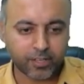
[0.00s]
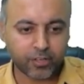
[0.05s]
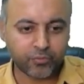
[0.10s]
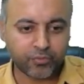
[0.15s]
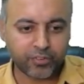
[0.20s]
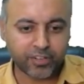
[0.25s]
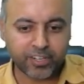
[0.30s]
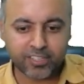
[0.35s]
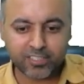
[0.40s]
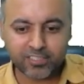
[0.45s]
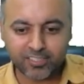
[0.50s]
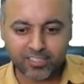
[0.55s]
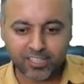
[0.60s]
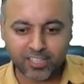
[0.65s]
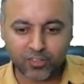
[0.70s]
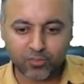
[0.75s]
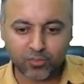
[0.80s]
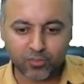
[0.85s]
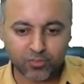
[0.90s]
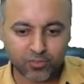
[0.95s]
Hello, friends.
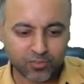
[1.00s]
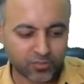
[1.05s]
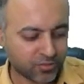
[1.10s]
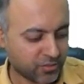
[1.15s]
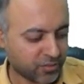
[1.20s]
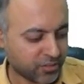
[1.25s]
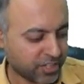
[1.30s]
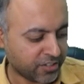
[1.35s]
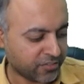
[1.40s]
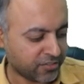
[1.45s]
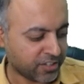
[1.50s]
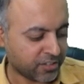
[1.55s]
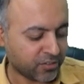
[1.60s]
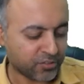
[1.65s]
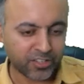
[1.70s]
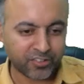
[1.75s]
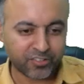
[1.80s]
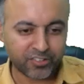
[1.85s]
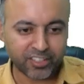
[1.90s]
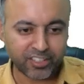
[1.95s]
Hello. Good evening.
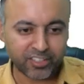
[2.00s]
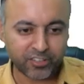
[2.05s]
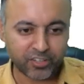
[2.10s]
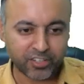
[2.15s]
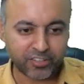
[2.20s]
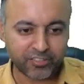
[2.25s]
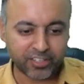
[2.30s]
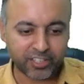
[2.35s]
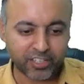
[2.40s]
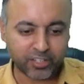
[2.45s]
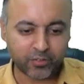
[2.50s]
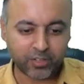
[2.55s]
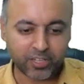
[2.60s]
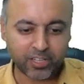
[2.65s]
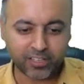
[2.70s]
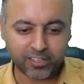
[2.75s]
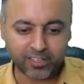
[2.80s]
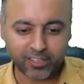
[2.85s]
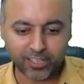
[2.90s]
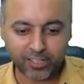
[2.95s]
Good evening. Good evening,
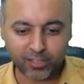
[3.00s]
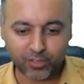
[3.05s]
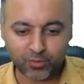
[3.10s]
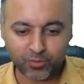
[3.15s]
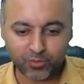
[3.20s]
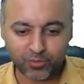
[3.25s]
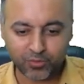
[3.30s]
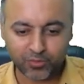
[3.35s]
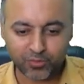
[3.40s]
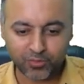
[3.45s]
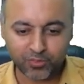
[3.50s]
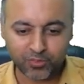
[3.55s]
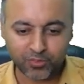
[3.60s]
everyone. Hello.